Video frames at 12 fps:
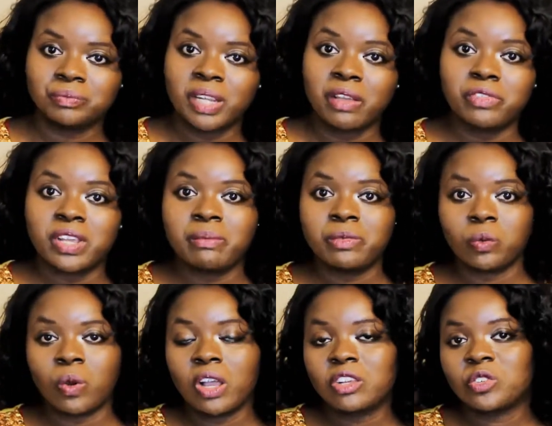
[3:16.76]
have time
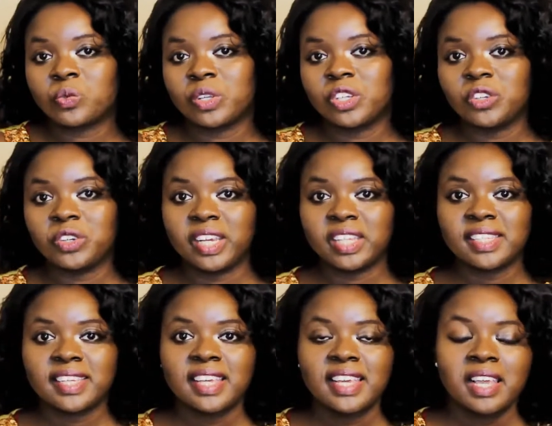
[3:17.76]
to wash one
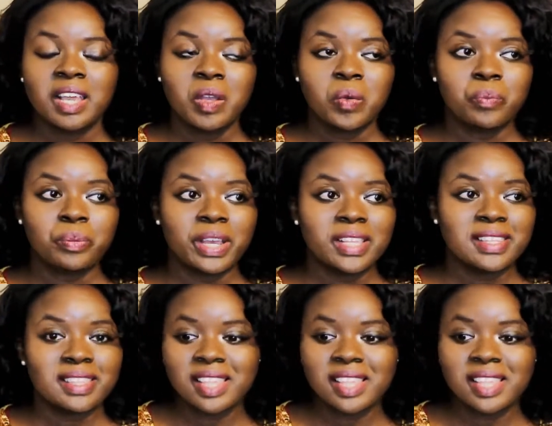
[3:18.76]
unit. But